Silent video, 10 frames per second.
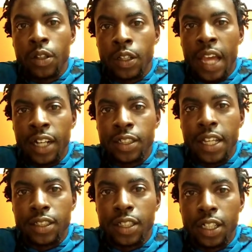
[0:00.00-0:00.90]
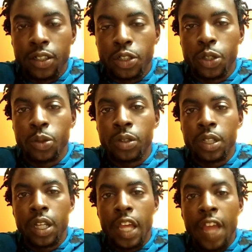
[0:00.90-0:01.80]
got a chance to hear the truth.
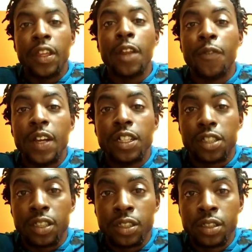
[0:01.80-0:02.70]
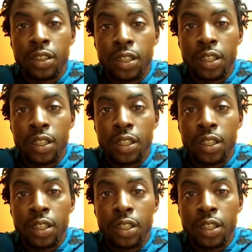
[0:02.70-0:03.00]
And then eventually,